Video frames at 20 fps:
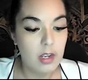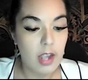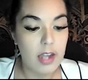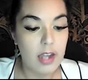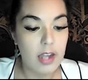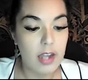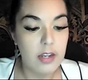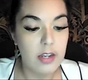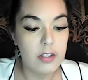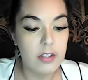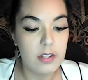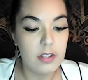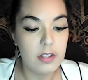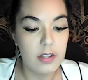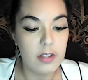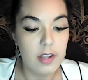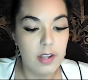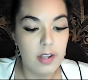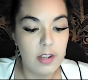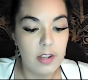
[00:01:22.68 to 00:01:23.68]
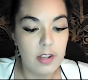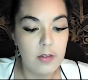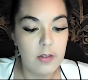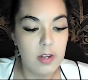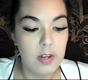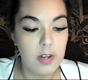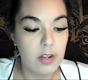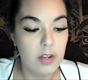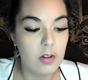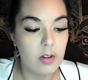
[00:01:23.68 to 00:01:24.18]
and that you
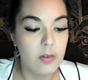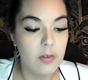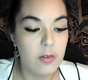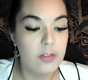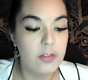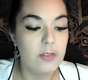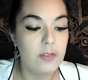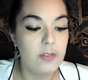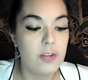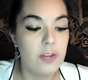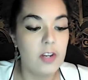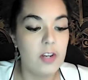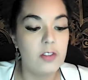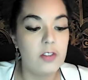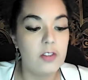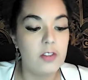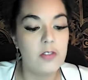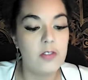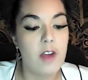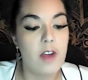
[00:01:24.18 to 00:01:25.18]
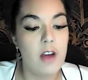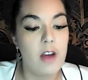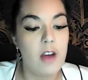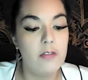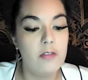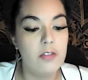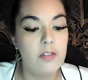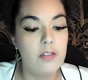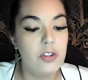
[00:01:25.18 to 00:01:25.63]
can close your fingers around.